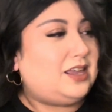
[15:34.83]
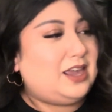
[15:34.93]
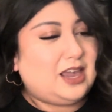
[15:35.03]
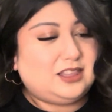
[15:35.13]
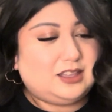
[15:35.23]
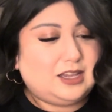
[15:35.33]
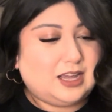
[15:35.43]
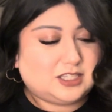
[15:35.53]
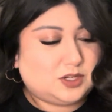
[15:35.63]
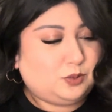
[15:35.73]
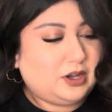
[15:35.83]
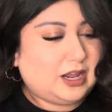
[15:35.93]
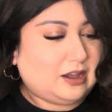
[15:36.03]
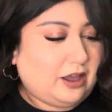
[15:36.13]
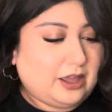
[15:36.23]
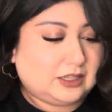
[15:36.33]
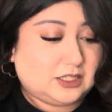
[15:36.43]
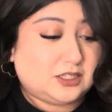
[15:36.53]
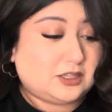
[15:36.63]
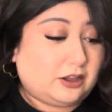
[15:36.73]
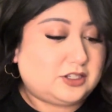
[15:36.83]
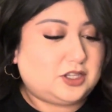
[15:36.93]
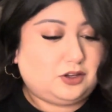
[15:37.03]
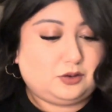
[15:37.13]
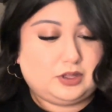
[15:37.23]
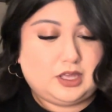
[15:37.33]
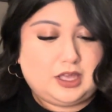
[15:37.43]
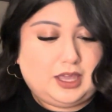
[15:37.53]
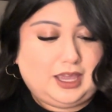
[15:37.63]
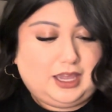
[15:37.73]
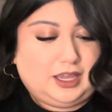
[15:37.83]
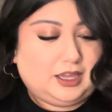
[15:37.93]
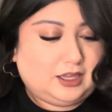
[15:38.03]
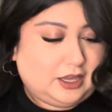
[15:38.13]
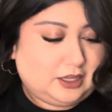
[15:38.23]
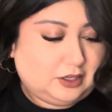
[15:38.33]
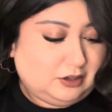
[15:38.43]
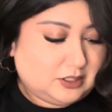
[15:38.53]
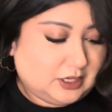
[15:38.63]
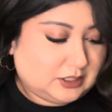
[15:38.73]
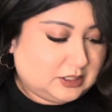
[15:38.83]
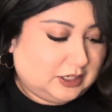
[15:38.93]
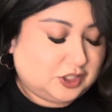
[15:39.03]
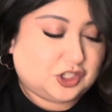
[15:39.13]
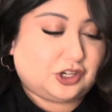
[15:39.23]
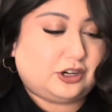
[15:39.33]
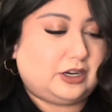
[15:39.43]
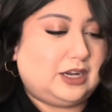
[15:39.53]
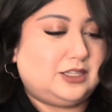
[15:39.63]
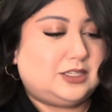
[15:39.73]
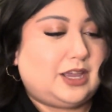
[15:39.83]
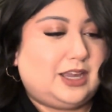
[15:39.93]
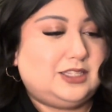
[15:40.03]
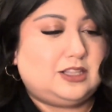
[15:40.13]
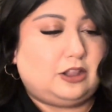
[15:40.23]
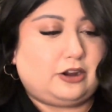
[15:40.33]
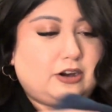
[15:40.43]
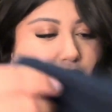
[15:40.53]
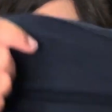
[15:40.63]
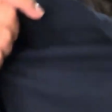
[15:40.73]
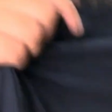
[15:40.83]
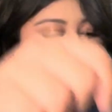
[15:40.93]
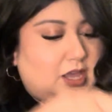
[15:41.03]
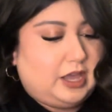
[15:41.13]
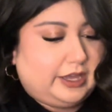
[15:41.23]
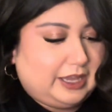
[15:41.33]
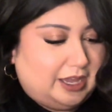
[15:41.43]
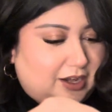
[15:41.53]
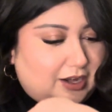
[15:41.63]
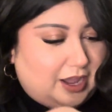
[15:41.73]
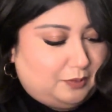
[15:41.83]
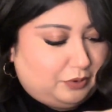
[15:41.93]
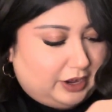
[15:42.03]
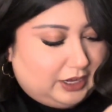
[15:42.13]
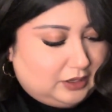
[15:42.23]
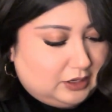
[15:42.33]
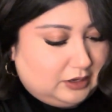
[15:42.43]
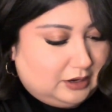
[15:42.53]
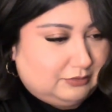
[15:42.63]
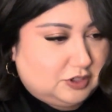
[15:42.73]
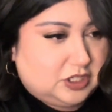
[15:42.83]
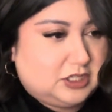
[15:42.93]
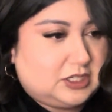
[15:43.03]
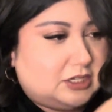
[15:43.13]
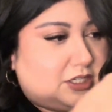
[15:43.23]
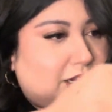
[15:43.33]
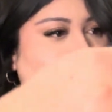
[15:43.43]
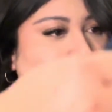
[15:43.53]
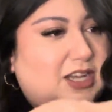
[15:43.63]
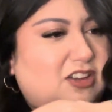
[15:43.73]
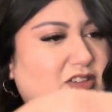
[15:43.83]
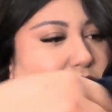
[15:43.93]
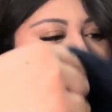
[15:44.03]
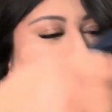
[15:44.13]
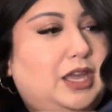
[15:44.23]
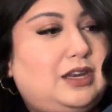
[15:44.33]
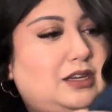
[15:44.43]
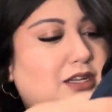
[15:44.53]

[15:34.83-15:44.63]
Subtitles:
And then the next one I got, this is also a unisex t-shirt in a size large. Again, I probably could have just sized down, but